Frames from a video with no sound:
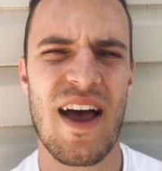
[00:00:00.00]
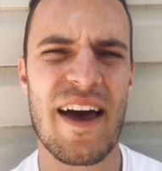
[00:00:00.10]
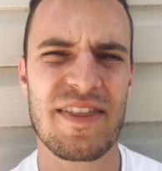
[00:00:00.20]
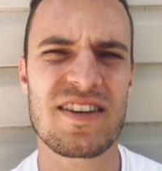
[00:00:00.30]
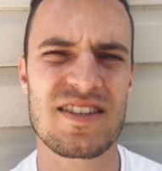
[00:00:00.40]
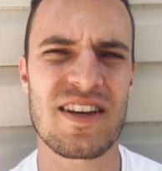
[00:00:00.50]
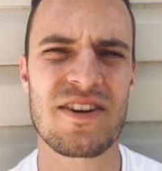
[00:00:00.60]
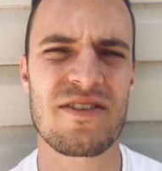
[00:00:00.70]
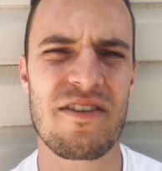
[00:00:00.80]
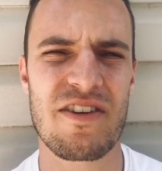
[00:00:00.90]
at the
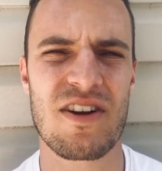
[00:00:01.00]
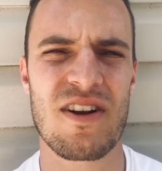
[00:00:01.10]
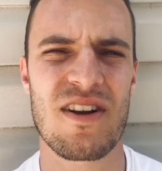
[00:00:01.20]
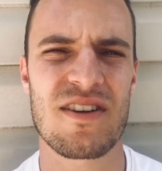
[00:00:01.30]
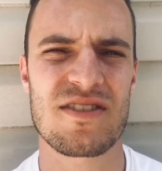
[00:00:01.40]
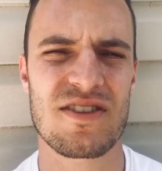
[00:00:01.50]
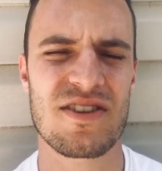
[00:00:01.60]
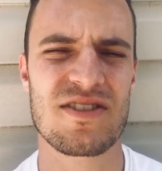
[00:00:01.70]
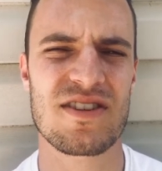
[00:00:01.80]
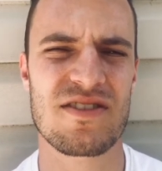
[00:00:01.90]
center of it all. So
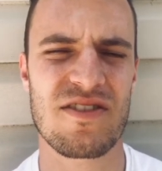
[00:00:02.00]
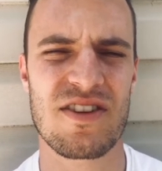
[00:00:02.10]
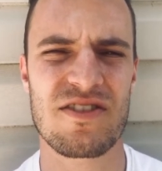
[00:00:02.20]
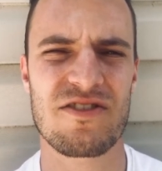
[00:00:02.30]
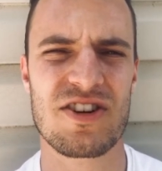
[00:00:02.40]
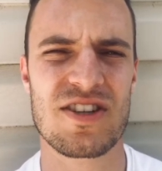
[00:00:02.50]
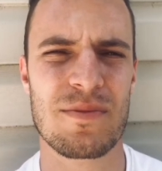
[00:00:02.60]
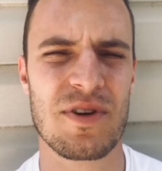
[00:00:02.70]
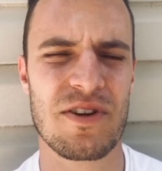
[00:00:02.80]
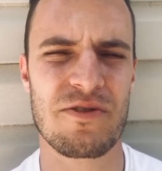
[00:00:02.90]
there's this this verse
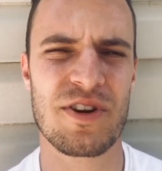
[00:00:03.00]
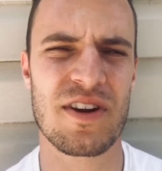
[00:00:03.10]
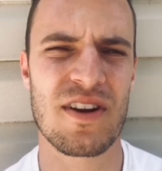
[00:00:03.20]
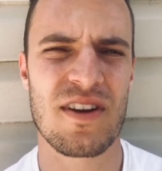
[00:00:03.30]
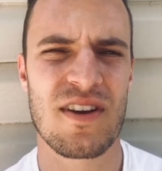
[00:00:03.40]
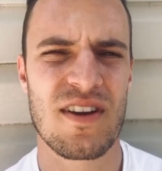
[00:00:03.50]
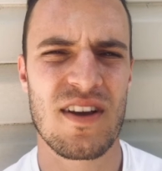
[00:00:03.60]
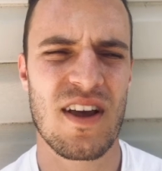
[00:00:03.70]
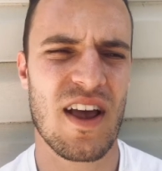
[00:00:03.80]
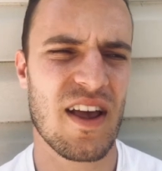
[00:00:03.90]
I'm gonna read,
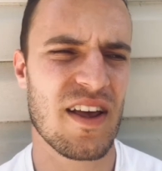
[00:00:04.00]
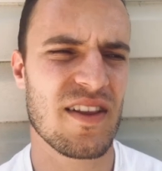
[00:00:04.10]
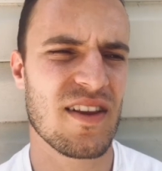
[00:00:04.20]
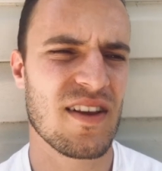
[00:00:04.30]
and